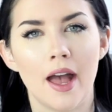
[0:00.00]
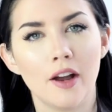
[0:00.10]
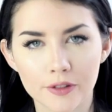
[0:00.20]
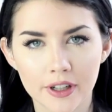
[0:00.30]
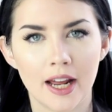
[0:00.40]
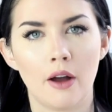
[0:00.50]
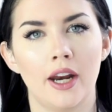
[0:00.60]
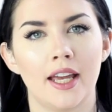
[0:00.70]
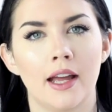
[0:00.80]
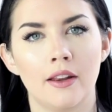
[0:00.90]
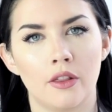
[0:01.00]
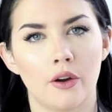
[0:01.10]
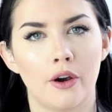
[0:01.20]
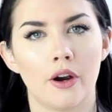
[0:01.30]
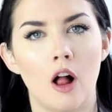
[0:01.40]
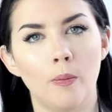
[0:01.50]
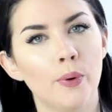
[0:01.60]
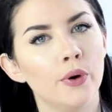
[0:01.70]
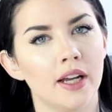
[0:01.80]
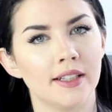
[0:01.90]
Every now and again though, I'll
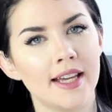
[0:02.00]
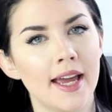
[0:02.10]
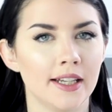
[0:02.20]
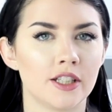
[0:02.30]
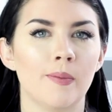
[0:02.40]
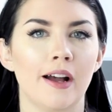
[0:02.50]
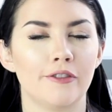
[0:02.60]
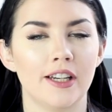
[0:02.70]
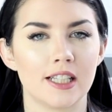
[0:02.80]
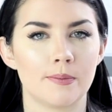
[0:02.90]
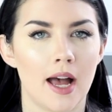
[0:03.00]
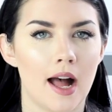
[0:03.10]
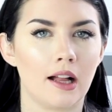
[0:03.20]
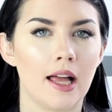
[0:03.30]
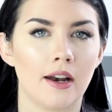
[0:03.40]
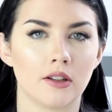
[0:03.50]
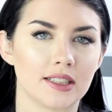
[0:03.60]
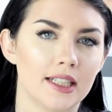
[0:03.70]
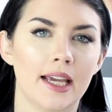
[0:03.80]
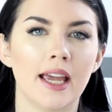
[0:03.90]
put a day into MyFitnessPal and I'll
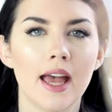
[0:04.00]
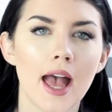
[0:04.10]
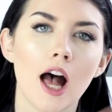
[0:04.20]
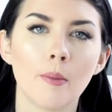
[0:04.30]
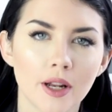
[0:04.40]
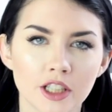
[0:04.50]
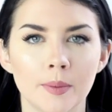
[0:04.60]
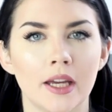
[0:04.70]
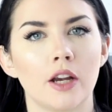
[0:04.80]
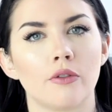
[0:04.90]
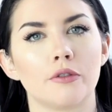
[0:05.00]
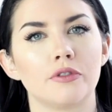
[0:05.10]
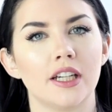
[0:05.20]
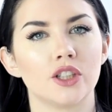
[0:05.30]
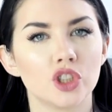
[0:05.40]
see how much I'm eating roughly,